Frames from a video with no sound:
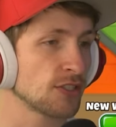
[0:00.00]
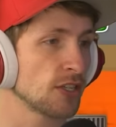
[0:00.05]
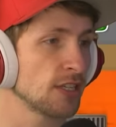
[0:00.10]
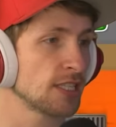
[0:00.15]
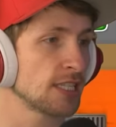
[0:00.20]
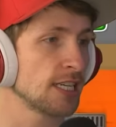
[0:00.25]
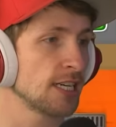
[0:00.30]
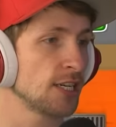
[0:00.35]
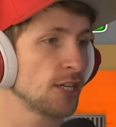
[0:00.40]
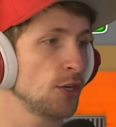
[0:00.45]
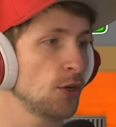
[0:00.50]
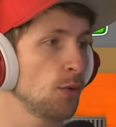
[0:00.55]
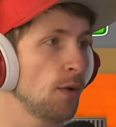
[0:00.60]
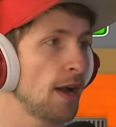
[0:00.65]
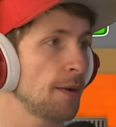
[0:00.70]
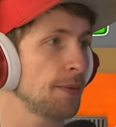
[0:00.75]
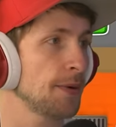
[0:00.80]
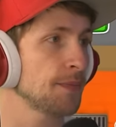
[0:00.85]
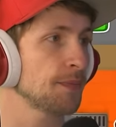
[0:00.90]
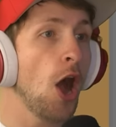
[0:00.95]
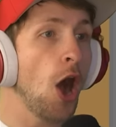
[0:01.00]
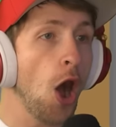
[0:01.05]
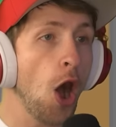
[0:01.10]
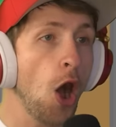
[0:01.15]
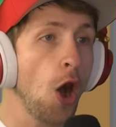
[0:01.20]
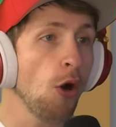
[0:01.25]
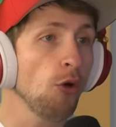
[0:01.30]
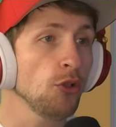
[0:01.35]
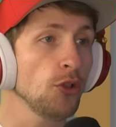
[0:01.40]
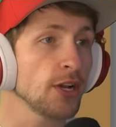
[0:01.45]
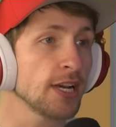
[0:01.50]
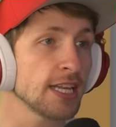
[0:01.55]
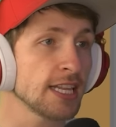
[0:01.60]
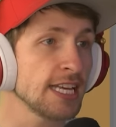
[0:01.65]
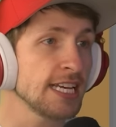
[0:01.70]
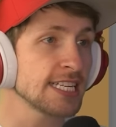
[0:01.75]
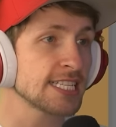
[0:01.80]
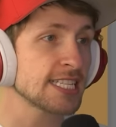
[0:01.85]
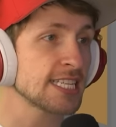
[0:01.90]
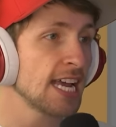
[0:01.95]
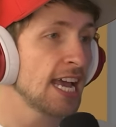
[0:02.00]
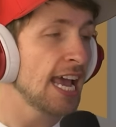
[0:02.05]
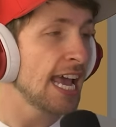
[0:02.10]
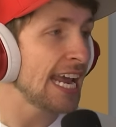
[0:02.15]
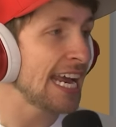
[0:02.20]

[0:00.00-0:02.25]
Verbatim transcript: So let's get a new weapon. Oh, look at this.